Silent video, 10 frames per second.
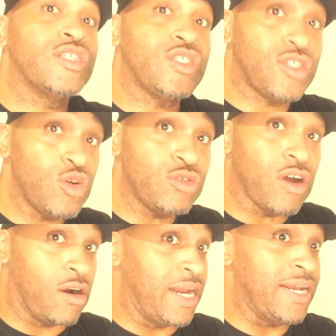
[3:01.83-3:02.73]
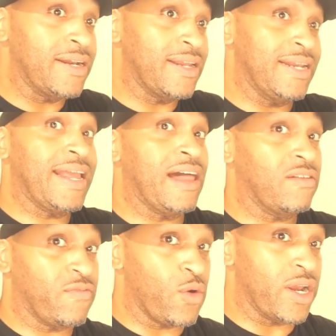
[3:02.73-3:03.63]
to Darton in
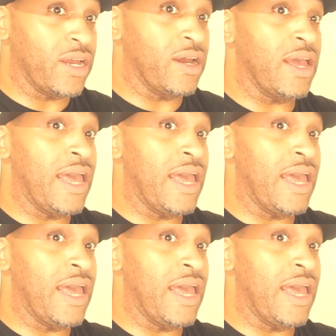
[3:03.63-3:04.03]
California,